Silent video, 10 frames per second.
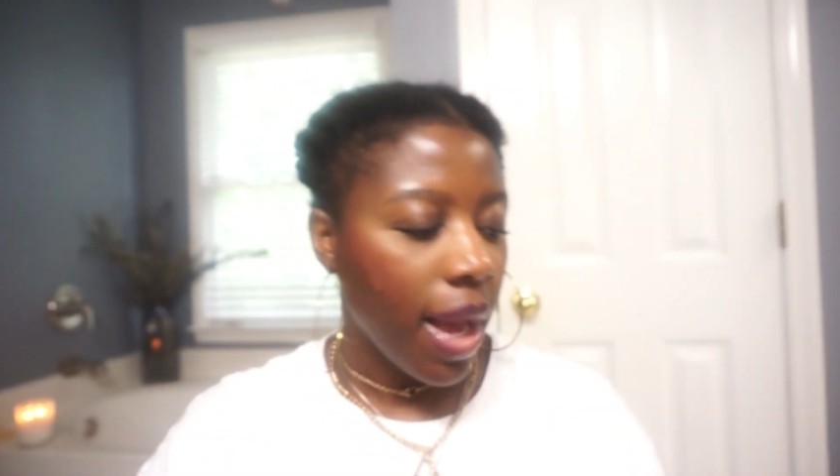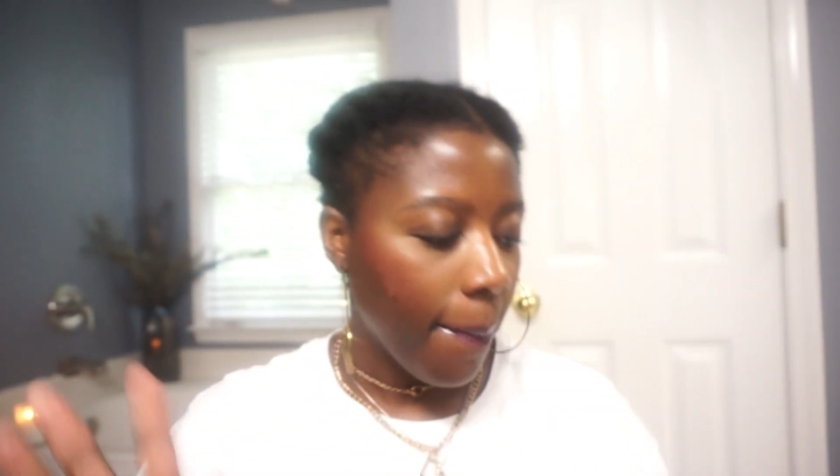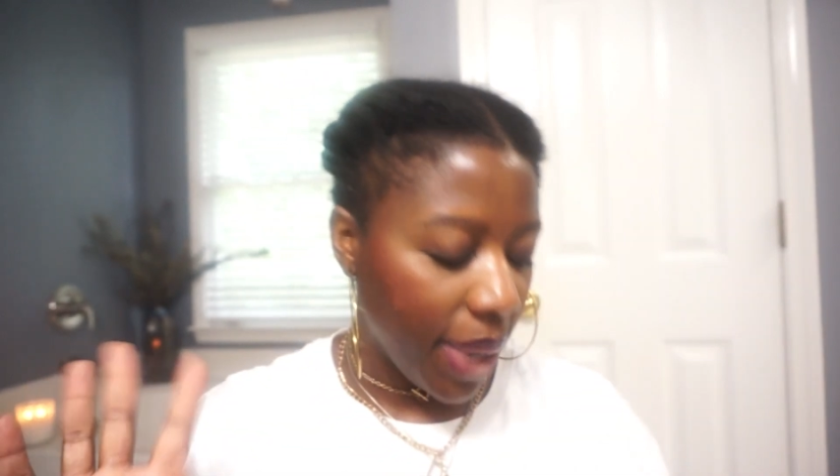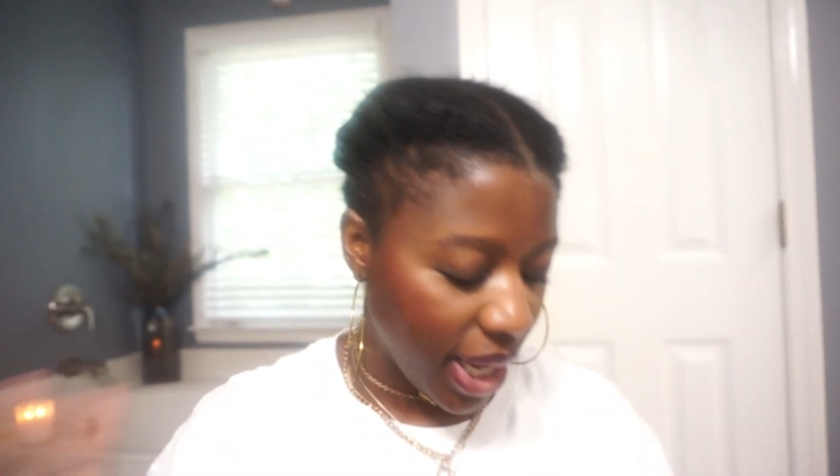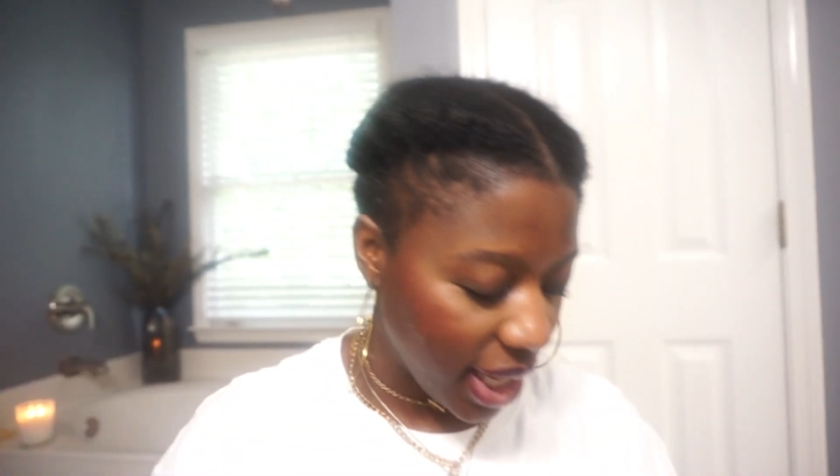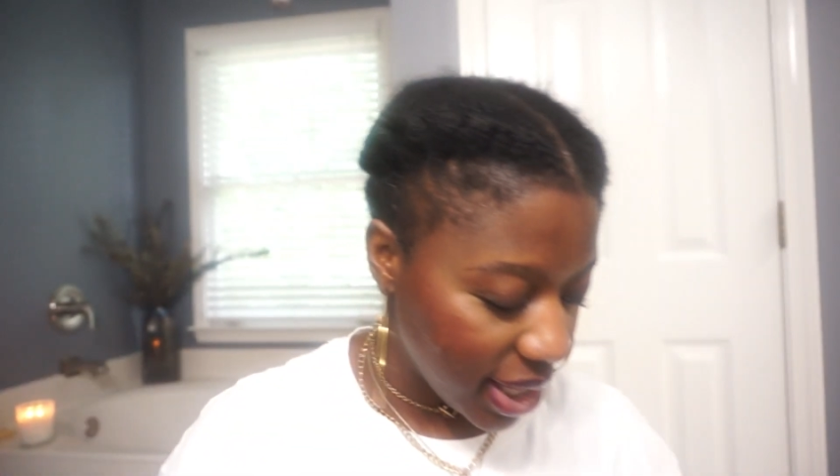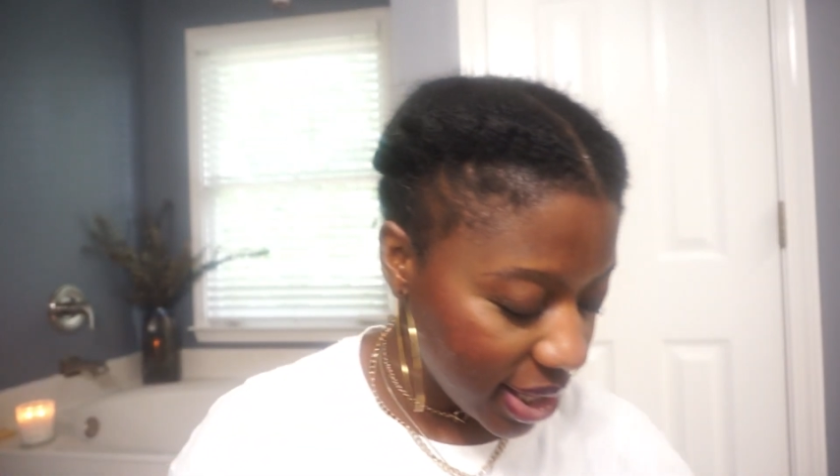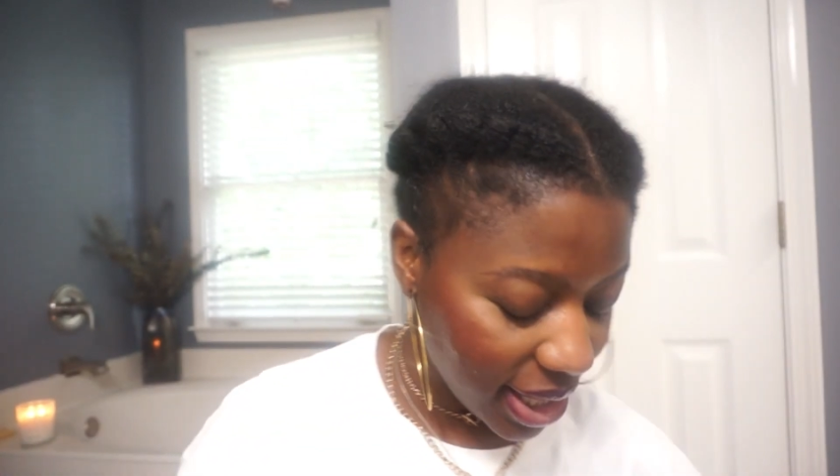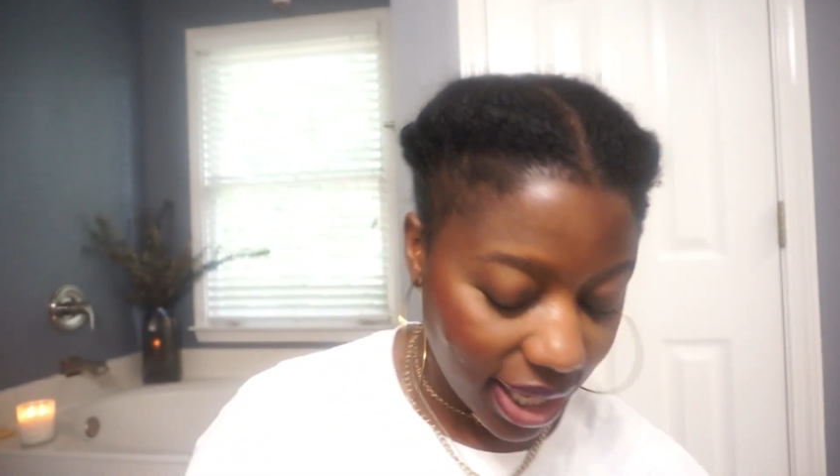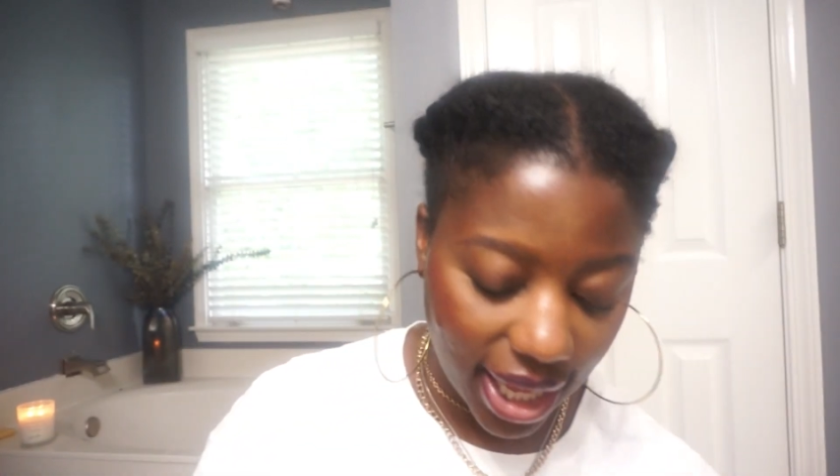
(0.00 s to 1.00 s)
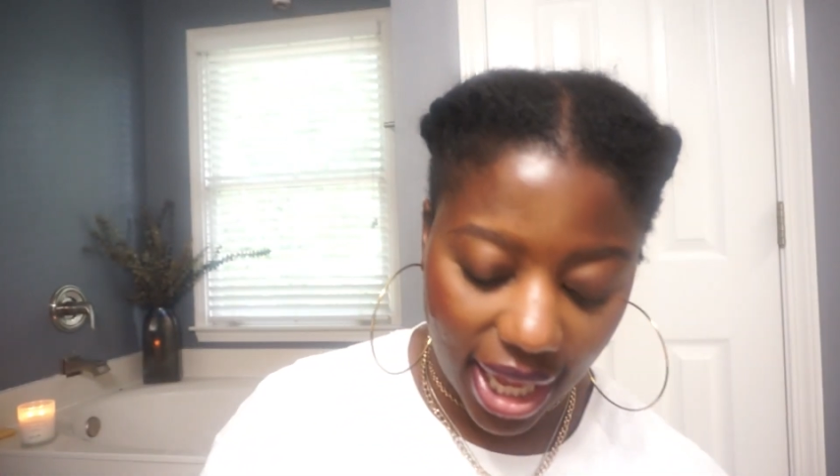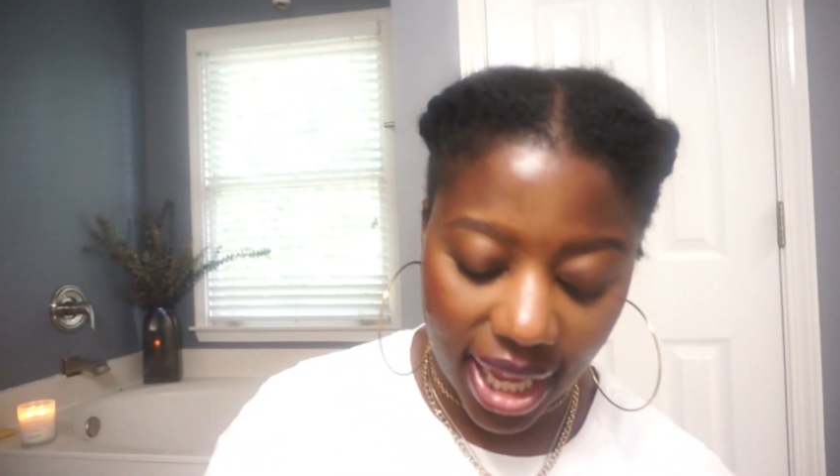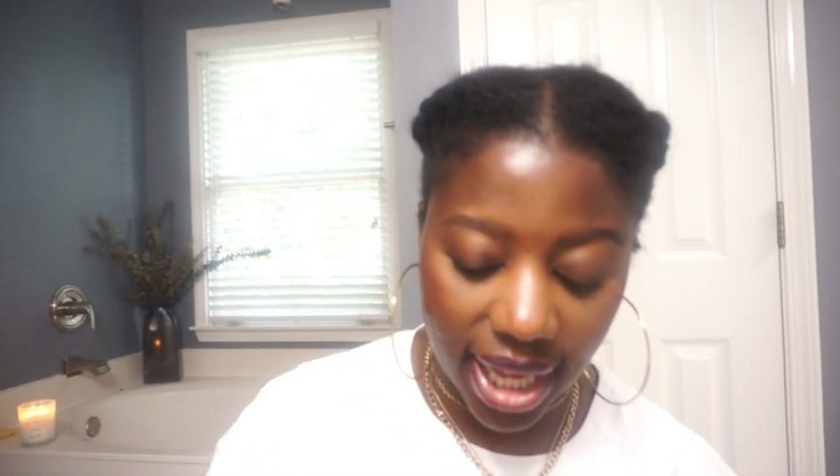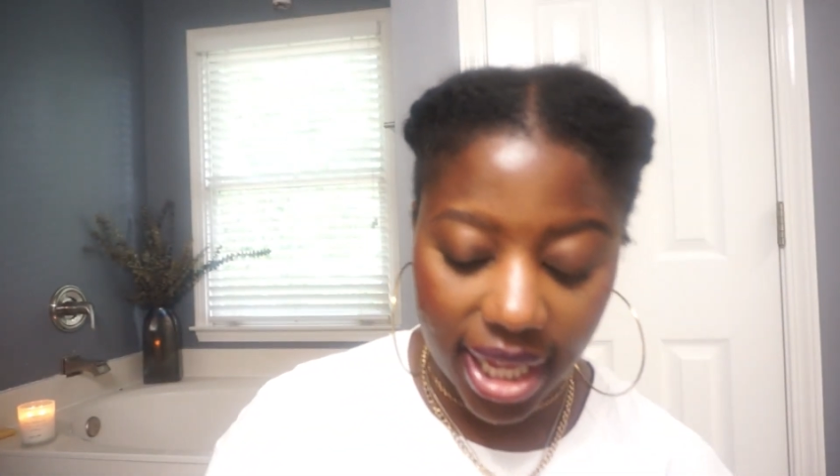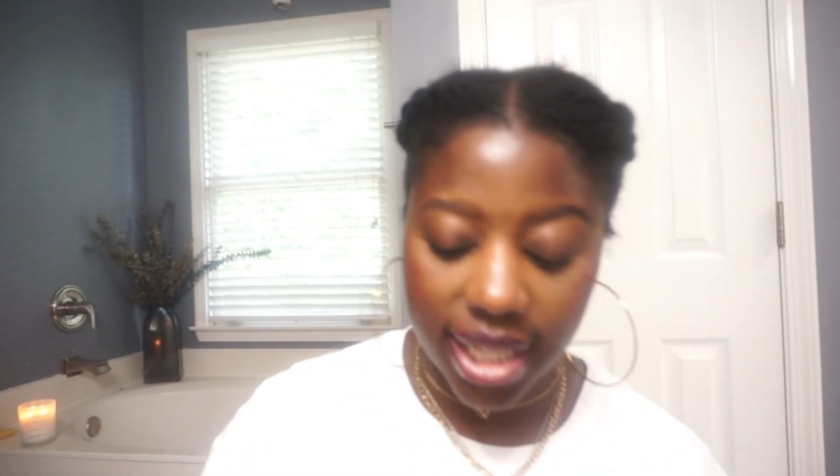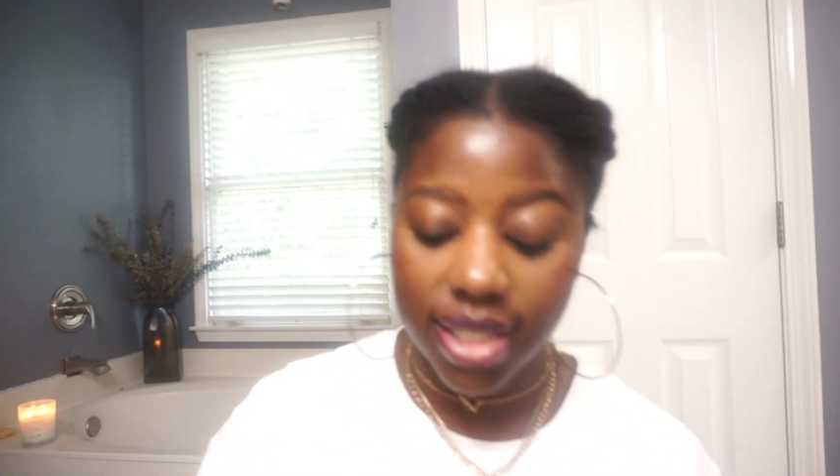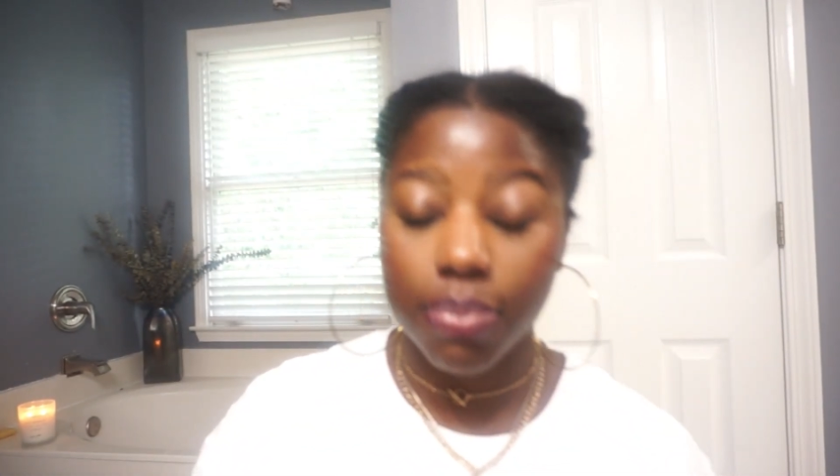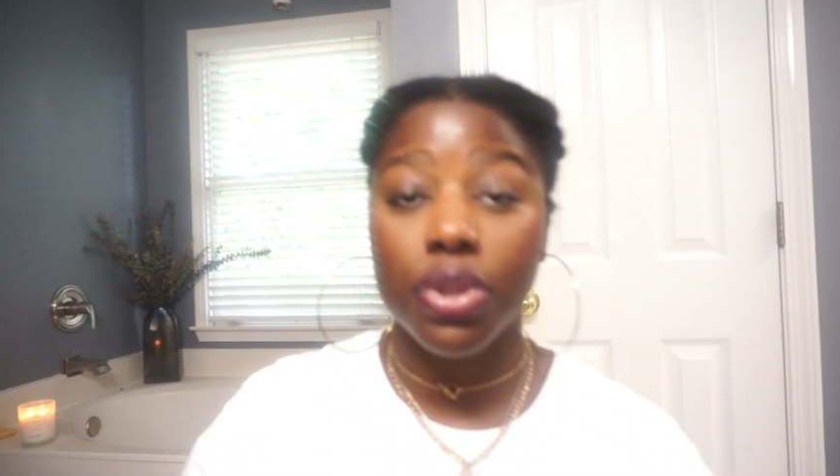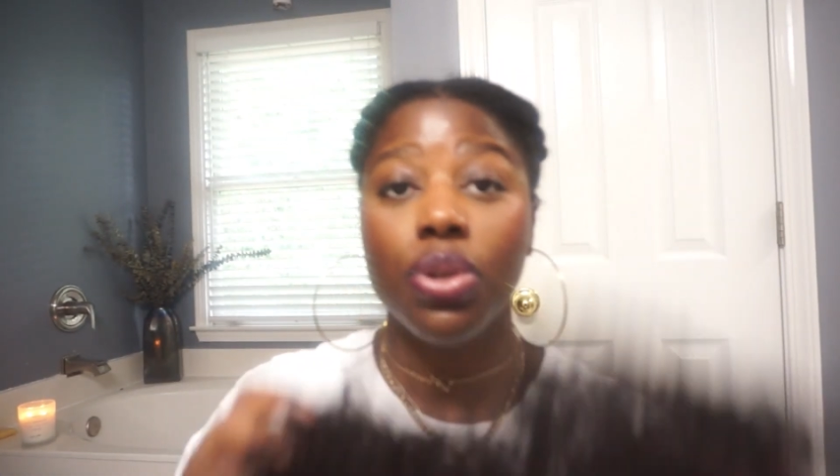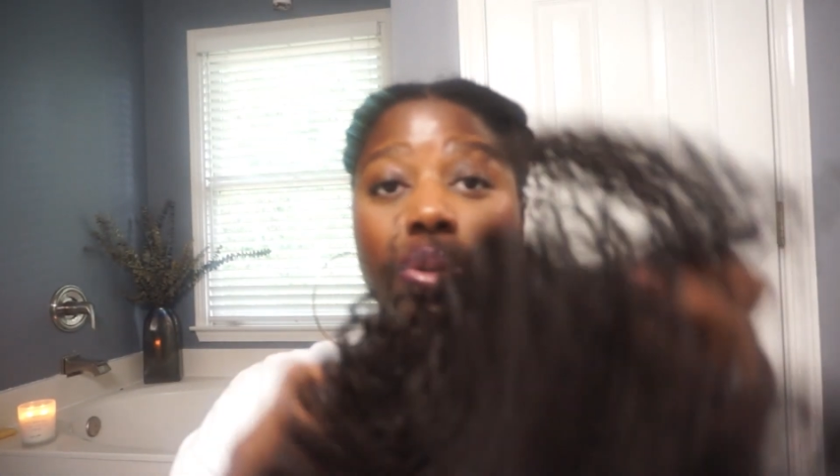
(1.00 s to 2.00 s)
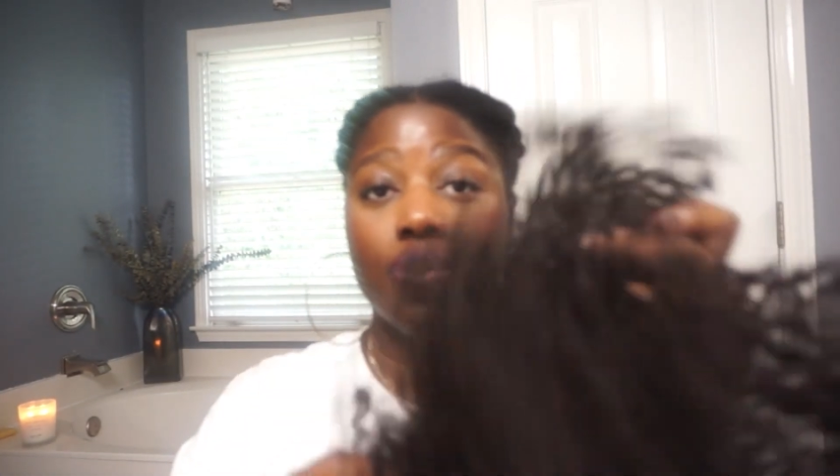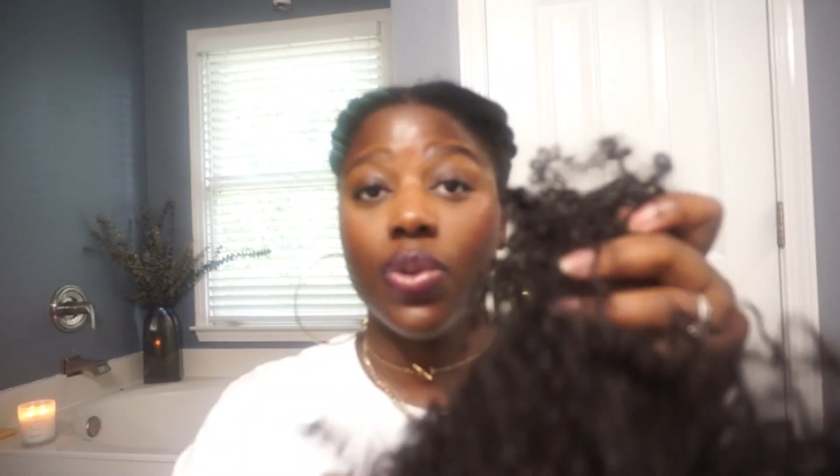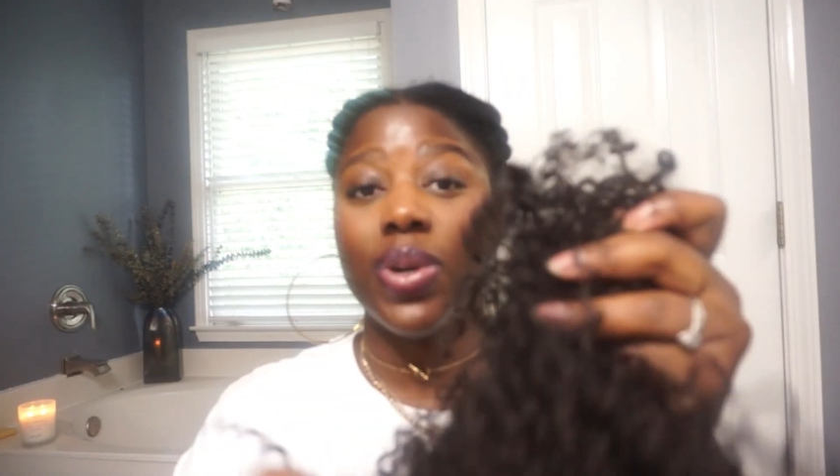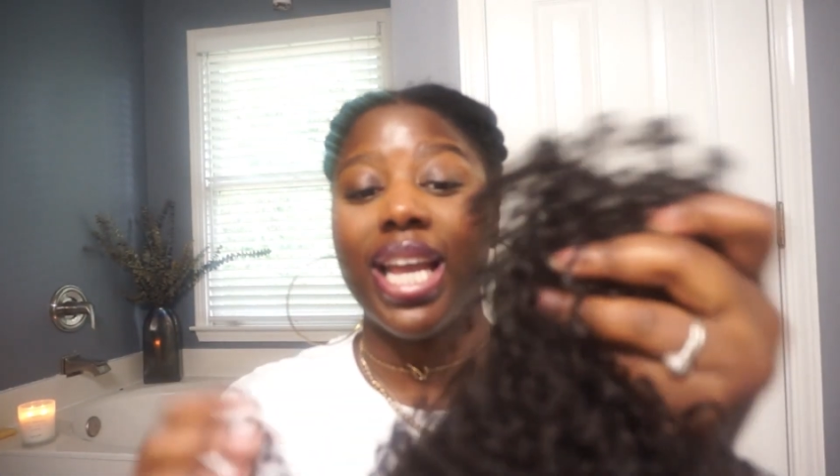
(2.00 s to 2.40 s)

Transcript: but it is beautiful,